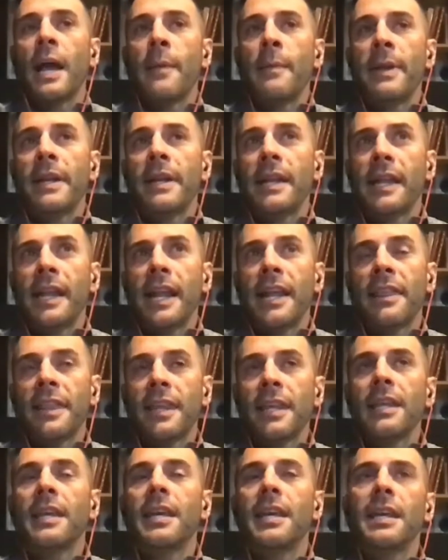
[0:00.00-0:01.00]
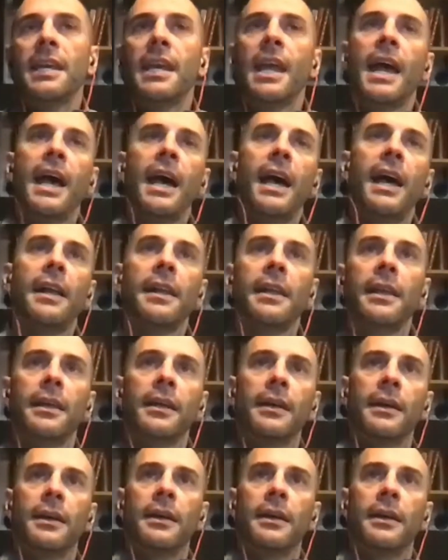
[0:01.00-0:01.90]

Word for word: I mean, and I think he had